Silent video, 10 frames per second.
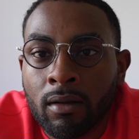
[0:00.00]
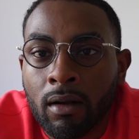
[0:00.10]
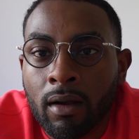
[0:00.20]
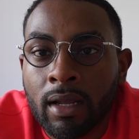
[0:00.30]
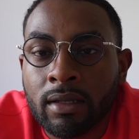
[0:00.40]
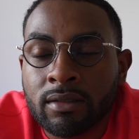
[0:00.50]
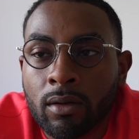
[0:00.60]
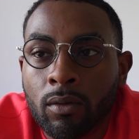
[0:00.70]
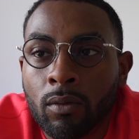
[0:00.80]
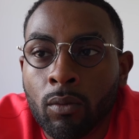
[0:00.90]
All right.
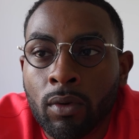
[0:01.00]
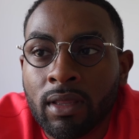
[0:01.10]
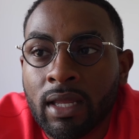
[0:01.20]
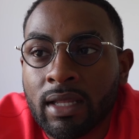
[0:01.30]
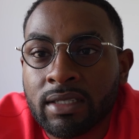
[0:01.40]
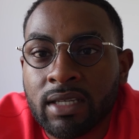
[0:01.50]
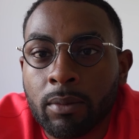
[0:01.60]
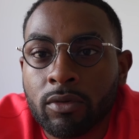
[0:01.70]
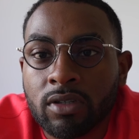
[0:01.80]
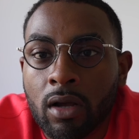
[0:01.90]
So one thing that
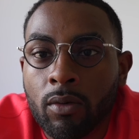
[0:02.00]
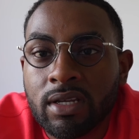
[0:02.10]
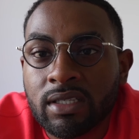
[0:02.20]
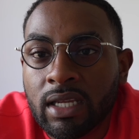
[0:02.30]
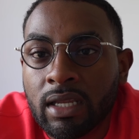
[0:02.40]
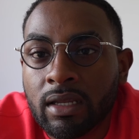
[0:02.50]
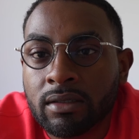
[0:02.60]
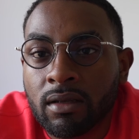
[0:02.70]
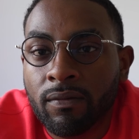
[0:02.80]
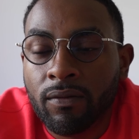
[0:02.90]
scammers always need
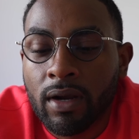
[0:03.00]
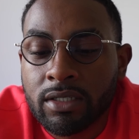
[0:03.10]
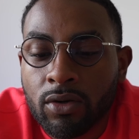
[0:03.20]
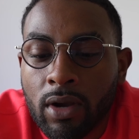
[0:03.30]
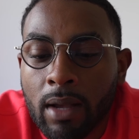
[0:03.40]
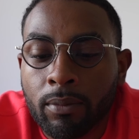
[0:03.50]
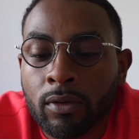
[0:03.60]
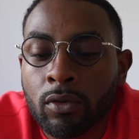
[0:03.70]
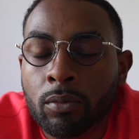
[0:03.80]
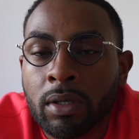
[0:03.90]
is a fresh crop
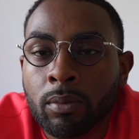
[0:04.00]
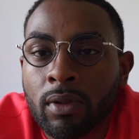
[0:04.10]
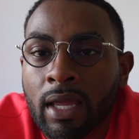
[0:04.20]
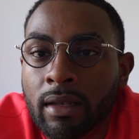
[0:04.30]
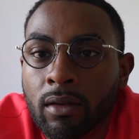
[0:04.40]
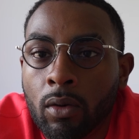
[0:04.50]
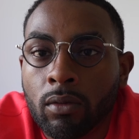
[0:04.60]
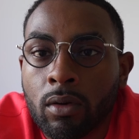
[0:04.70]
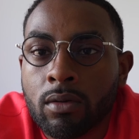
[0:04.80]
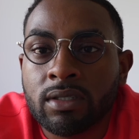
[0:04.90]
of new people that don't
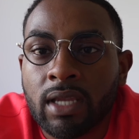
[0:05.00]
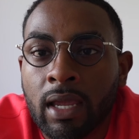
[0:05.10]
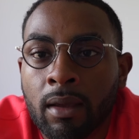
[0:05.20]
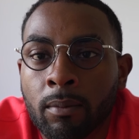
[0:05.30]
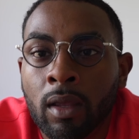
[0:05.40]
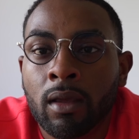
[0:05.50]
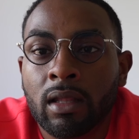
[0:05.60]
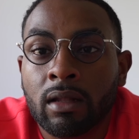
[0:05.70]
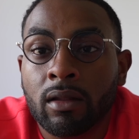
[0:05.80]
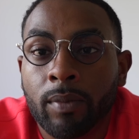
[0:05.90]
know the scam
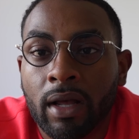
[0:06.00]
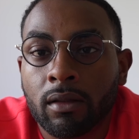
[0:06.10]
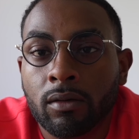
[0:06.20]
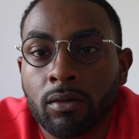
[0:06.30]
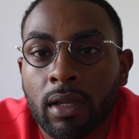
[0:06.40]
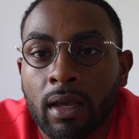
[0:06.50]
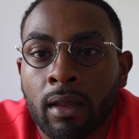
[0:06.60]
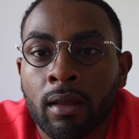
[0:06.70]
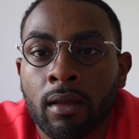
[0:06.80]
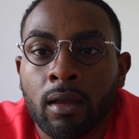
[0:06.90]
that they're about to do
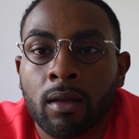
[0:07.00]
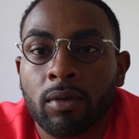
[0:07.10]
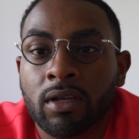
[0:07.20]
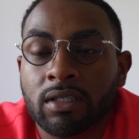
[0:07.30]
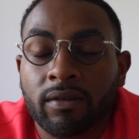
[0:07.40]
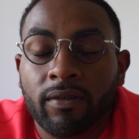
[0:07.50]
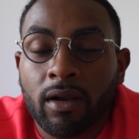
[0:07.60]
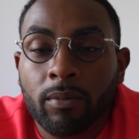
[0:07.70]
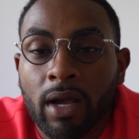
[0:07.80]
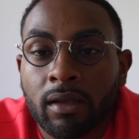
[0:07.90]
yet. Because if
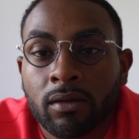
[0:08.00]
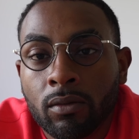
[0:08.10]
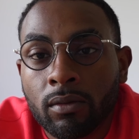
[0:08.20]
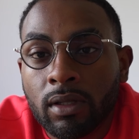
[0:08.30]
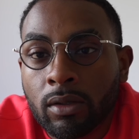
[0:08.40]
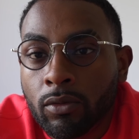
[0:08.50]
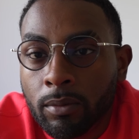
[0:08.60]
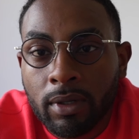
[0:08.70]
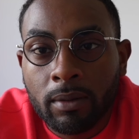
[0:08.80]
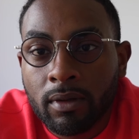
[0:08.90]
everybody knew, then you
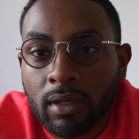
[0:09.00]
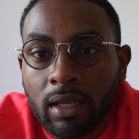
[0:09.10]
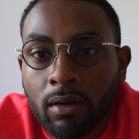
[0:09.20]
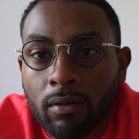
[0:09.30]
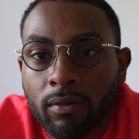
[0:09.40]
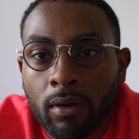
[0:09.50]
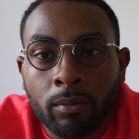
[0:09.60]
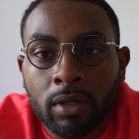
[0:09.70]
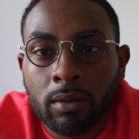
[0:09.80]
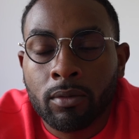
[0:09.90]
wouldn't be able to get over
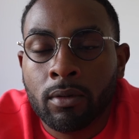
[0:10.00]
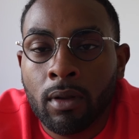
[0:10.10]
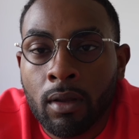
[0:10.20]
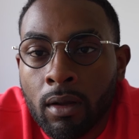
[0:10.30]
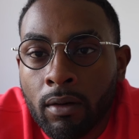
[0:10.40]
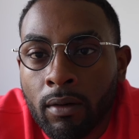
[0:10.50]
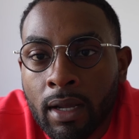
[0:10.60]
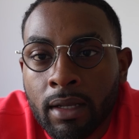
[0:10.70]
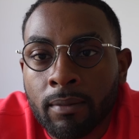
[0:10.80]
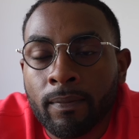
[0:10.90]
on people
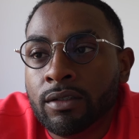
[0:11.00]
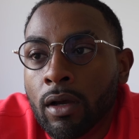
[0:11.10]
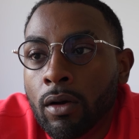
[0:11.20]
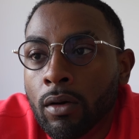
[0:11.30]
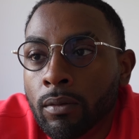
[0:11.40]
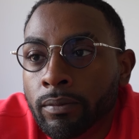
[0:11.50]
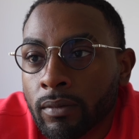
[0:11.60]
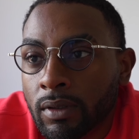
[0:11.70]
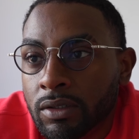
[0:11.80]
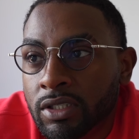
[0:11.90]
right? So
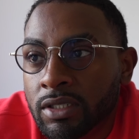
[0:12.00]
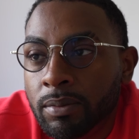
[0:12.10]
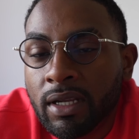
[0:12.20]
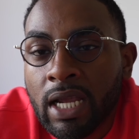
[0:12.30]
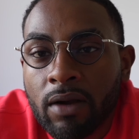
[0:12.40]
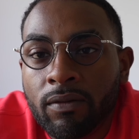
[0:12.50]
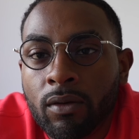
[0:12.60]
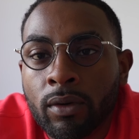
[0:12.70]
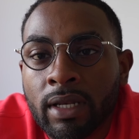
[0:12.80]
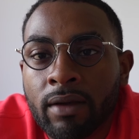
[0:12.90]
just be
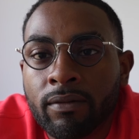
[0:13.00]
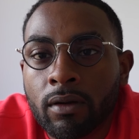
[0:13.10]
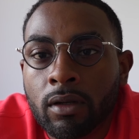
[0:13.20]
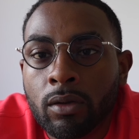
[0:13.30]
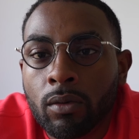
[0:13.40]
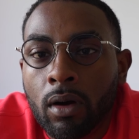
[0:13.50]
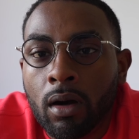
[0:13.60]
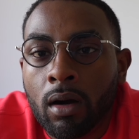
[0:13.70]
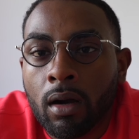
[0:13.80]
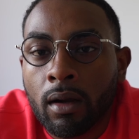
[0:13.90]
careful whenever you
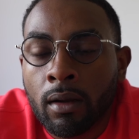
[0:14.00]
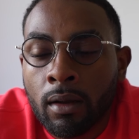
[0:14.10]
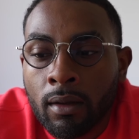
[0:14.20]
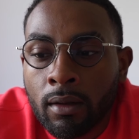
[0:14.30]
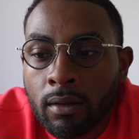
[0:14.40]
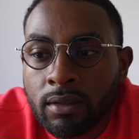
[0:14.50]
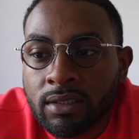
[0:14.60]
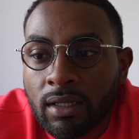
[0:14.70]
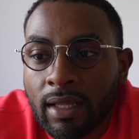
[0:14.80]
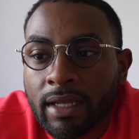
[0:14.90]
are
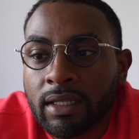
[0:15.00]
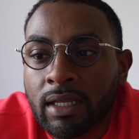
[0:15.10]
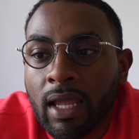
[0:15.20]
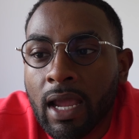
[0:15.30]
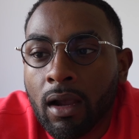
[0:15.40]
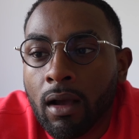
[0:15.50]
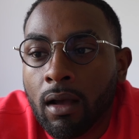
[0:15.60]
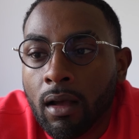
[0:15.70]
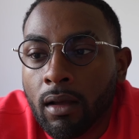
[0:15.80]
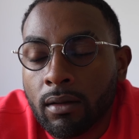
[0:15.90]
selecting air,
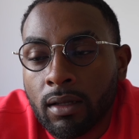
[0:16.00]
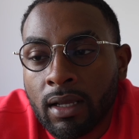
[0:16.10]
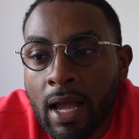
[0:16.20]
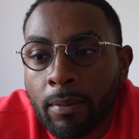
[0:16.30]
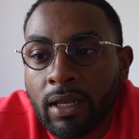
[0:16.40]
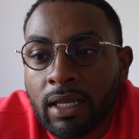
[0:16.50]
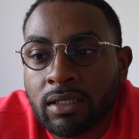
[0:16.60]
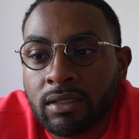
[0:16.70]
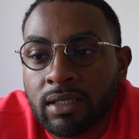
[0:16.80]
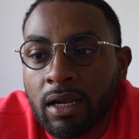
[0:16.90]
uh,
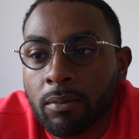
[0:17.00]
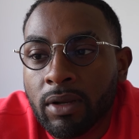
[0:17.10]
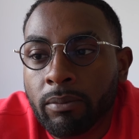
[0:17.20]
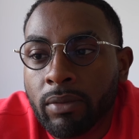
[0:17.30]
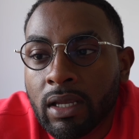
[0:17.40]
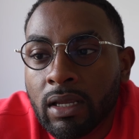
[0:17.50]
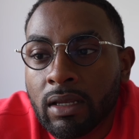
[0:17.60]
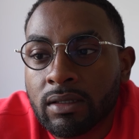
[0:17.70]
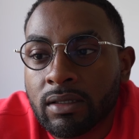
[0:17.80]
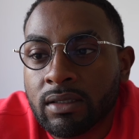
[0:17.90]
accommodations,
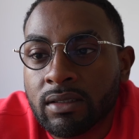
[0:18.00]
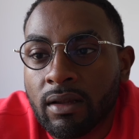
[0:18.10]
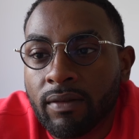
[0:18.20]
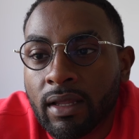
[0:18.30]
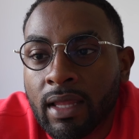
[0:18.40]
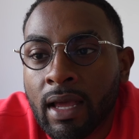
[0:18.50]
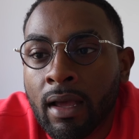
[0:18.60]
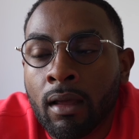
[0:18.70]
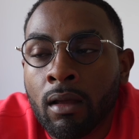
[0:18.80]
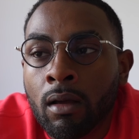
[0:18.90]
Airbnbs, and stuff like
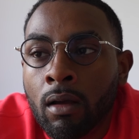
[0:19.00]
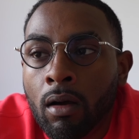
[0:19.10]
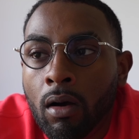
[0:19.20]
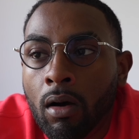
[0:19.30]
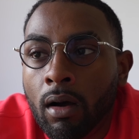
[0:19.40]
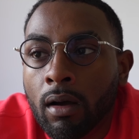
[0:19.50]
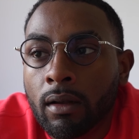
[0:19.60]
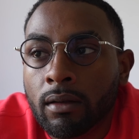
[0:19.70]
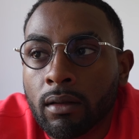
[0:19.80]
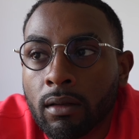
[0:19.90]
that
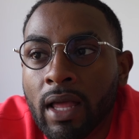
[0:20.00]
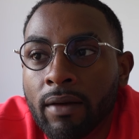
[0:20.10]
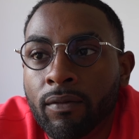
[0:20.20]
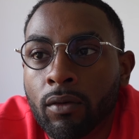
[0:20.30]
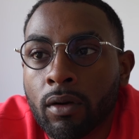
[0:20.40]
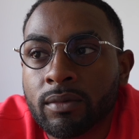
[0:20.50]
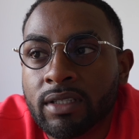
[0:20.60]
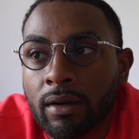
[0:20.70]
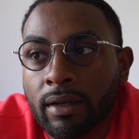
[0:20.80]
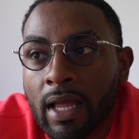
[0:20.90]
on platforms
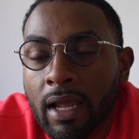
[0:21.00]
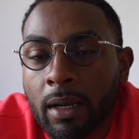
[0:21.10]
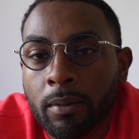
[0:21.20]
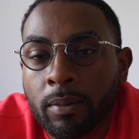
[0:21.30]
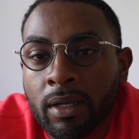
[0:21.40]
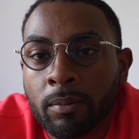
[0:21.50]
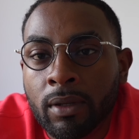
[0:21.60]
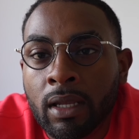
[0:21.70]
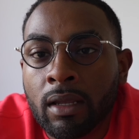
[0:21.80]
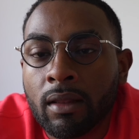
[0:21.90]
that are not
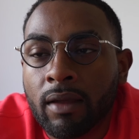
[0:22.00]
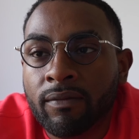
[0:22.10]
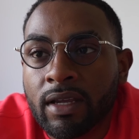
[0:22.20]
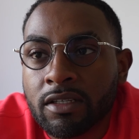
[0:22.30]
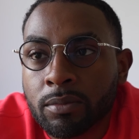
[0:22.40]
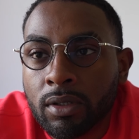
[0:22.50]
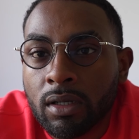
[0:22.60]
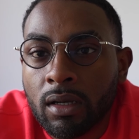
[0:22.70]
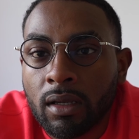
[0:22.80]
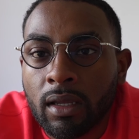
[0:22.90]
Airbnb like
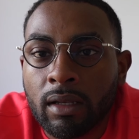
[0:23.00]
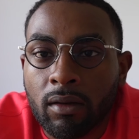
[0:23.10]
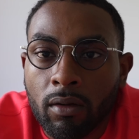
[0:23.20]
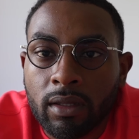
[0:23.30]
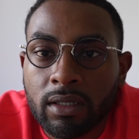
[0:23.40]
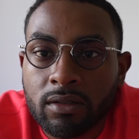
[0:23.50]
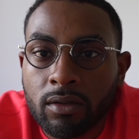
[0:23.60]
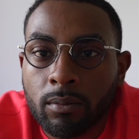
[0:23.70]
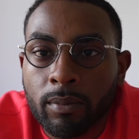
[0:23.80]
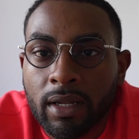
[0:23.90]
Facebook and all these
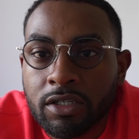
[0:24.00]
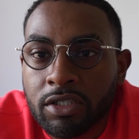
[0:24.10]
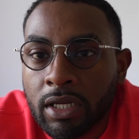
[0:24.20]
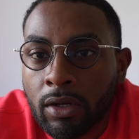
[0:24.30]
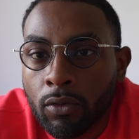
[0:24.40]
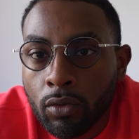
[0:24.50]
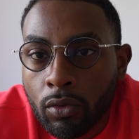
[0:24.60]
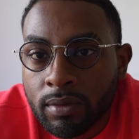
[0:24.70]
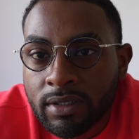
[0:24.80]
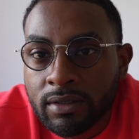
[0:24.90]
messaging
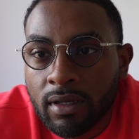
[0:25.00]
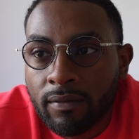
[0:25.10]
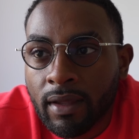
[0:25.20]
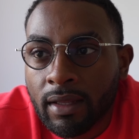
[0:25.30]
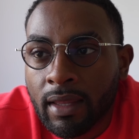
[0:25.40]
groups and stuff like